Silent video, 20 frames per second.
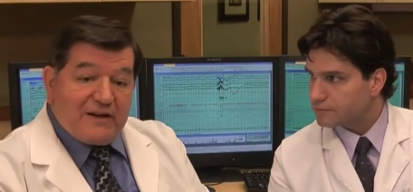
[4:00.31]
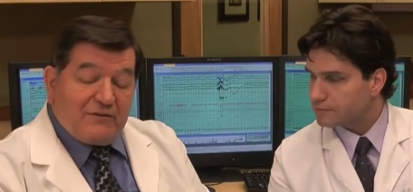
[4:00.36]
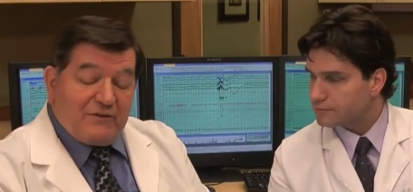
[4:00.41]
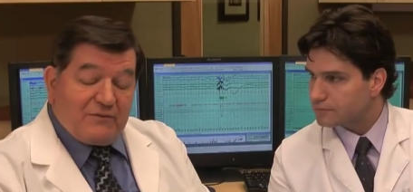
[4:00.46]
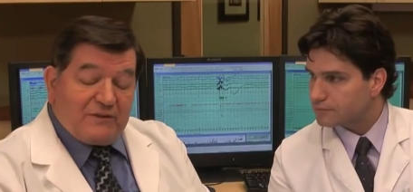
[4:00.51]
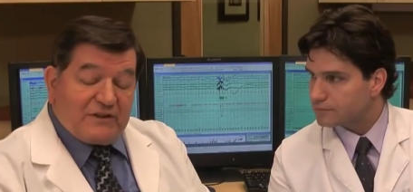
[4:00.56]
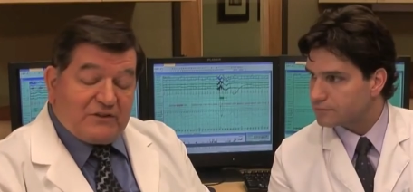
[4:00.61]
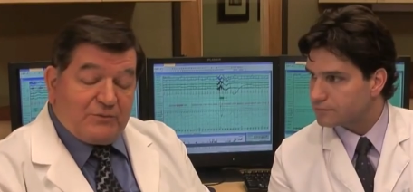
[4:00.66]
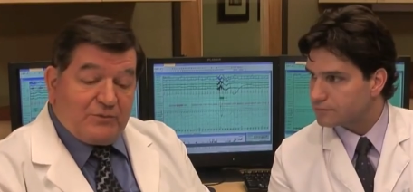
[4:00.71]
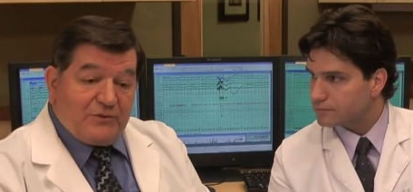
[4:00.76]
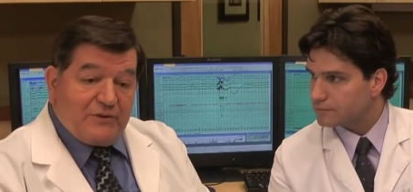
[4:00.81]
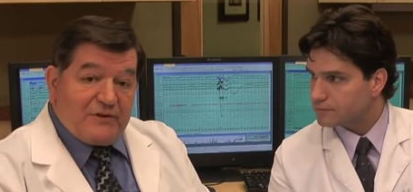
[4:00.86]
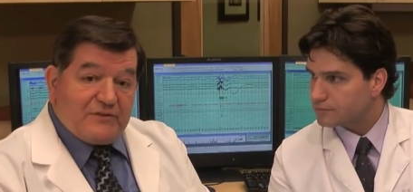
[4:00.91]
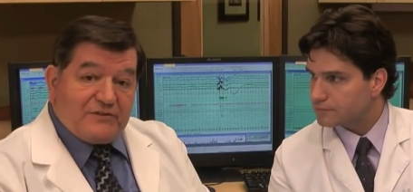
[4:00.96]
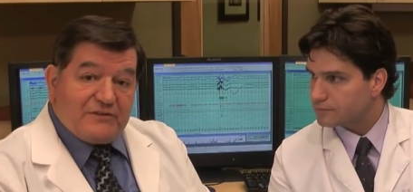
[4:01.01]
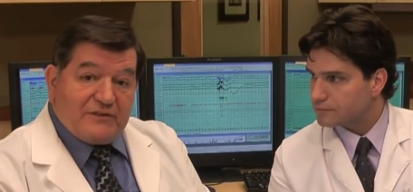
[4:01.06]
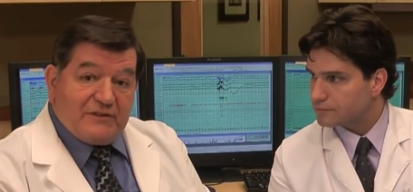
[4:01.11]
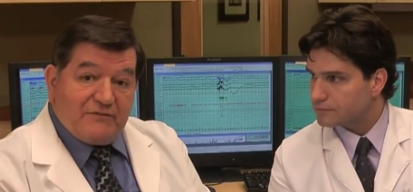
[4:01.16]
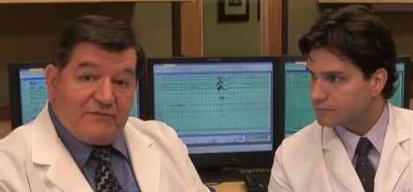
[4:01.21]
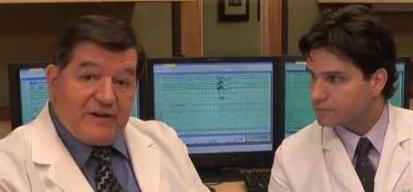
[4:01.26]

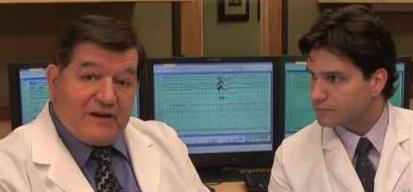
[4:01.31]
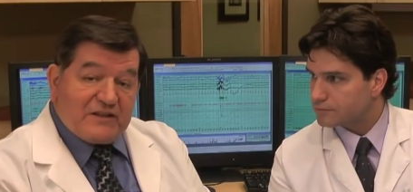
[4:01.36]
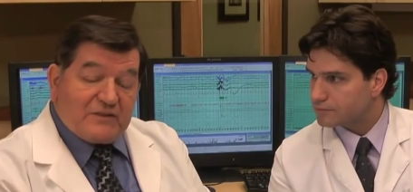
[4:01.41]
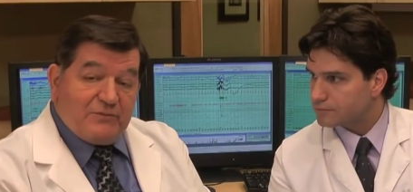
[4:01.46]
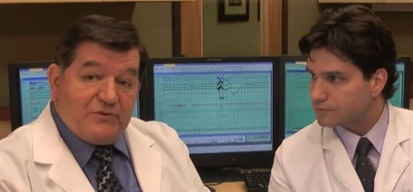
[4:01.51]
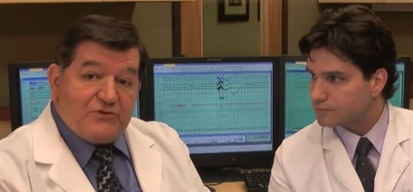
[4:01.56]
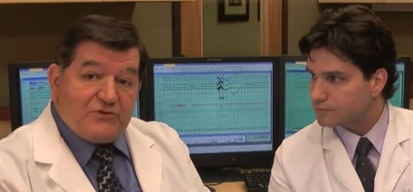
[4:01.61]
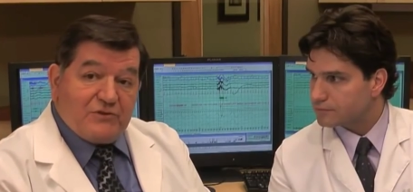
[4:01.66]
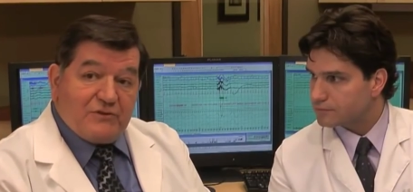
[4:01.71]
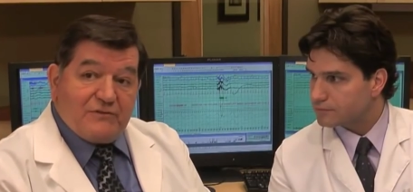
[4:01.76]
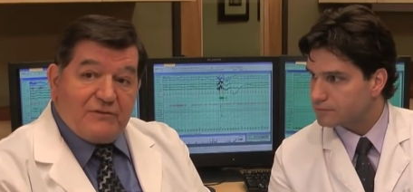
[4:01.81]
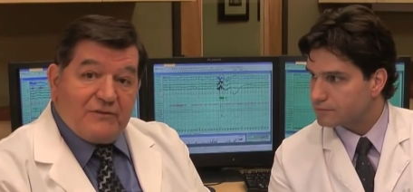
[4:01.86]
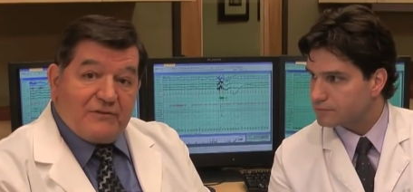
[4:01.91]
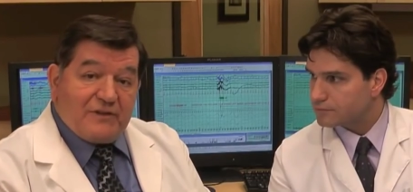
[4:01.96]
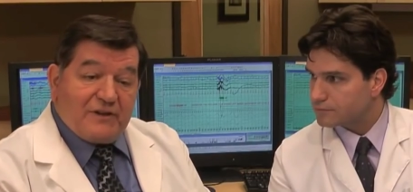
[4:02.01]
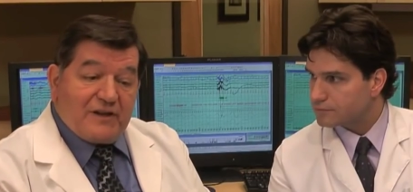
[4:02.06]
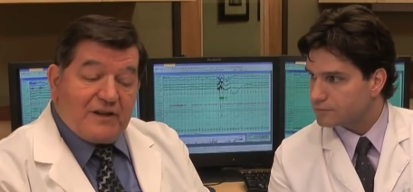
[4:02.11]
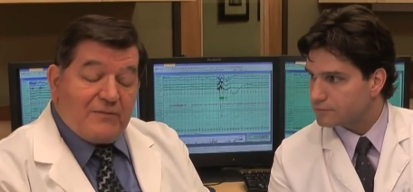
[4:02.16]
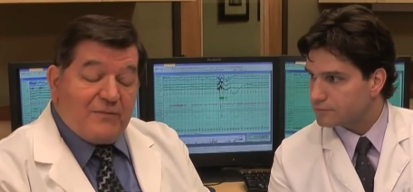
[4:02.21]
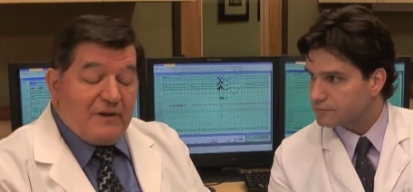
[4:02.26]
Speaker 1: experience, the vast majority of the
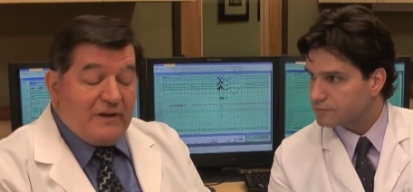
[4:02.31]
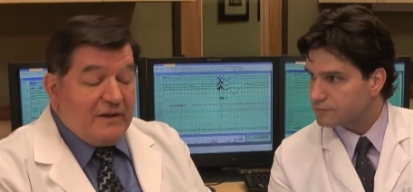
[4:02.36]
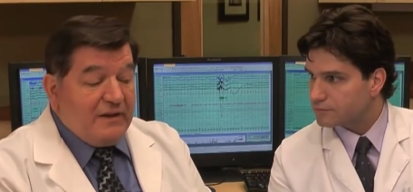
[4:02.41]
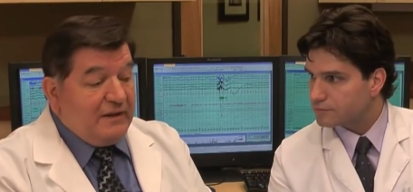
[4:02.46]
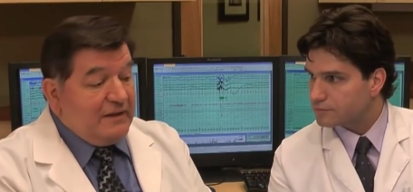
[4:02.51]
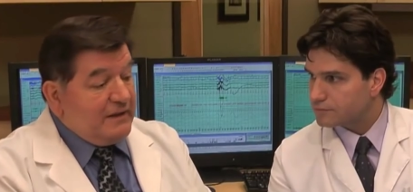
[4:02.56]
time,